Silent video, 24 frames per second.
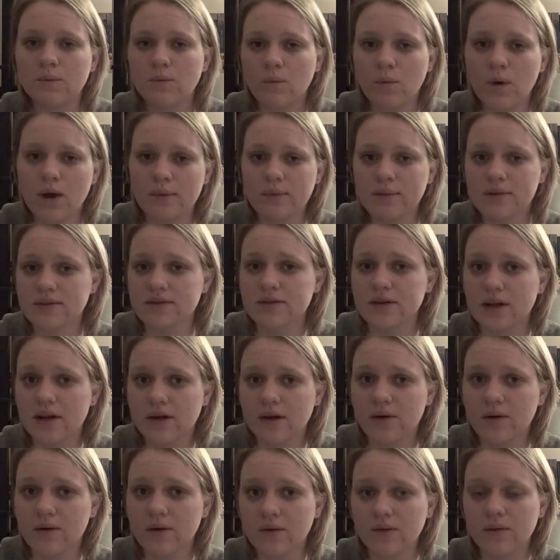why Mr.
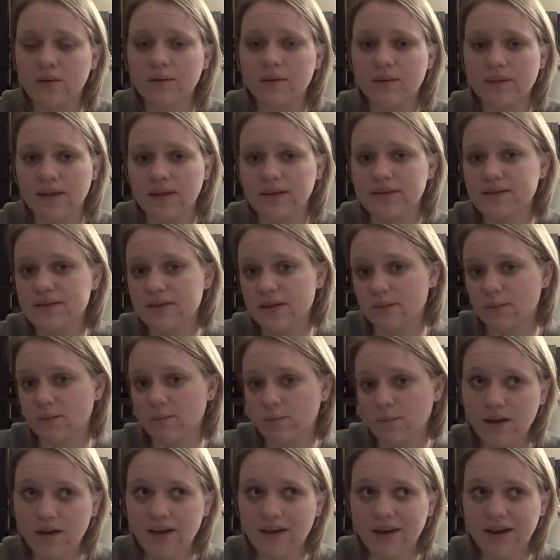Eko thinks that
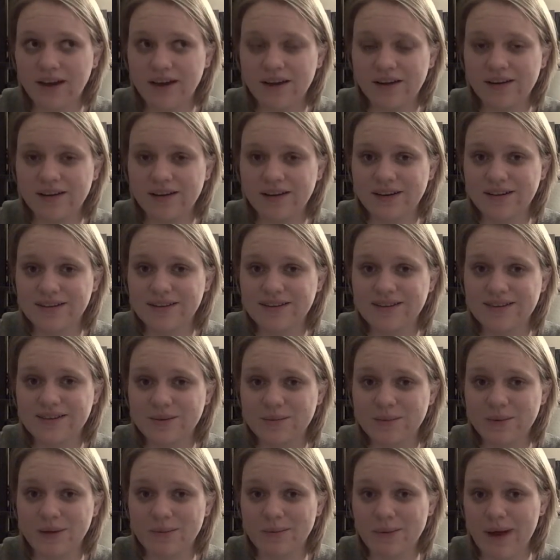Aaron needs to
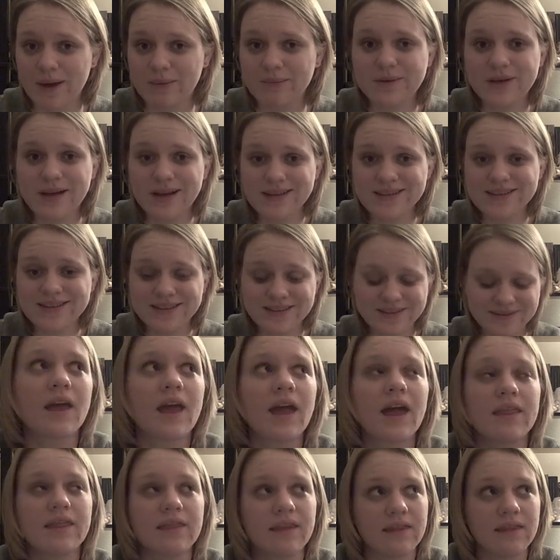be baptized.
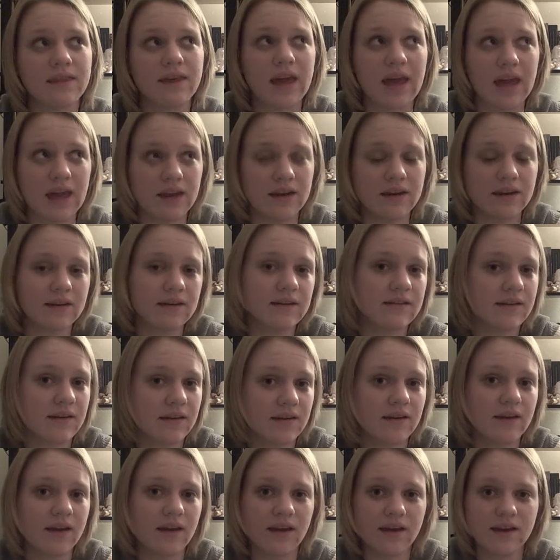And then the end
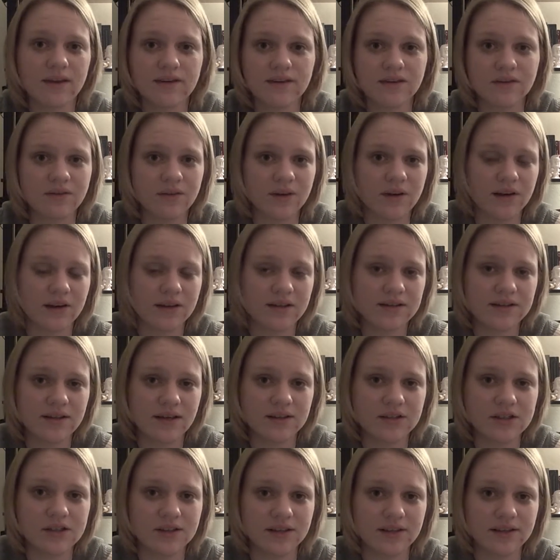has a very
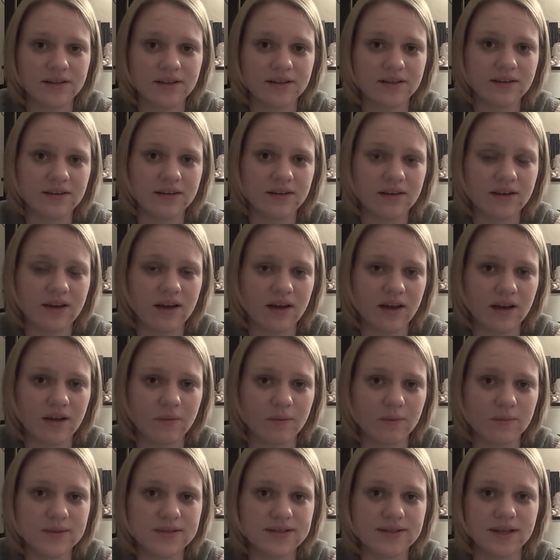touching
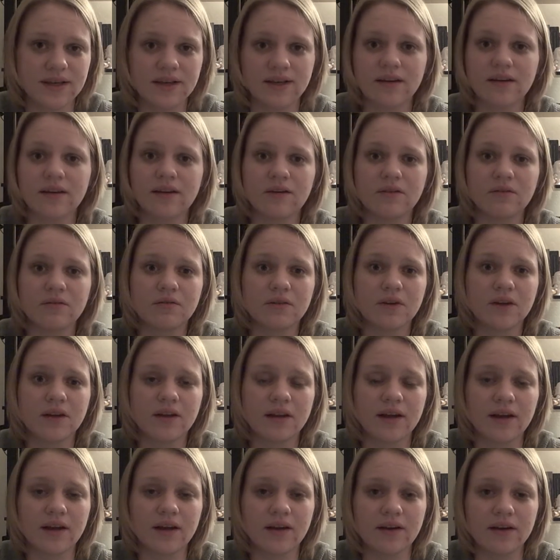um, scene of
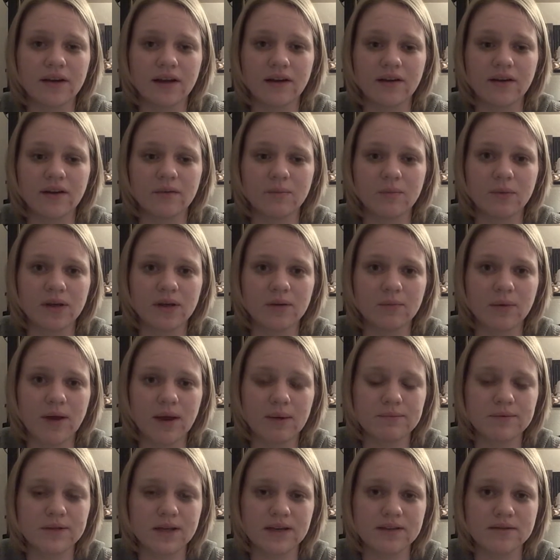Claire and Aaron being
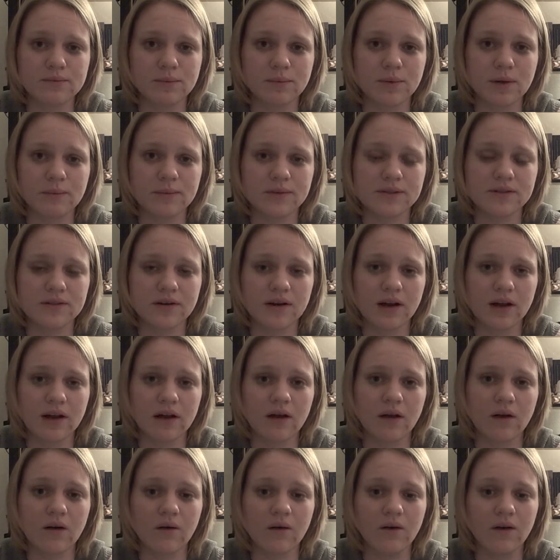baptized by Mr.
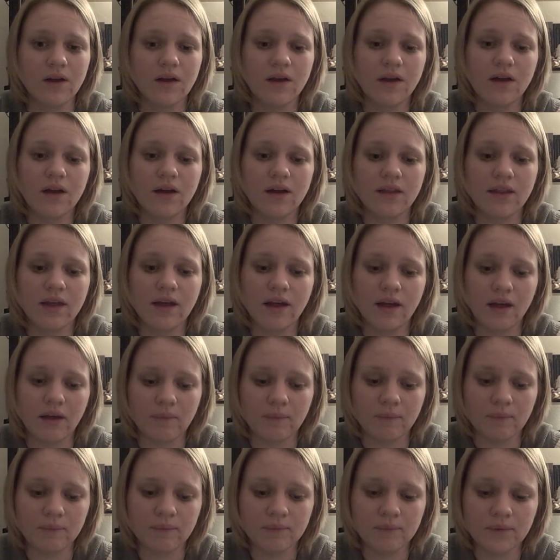Eko. Um,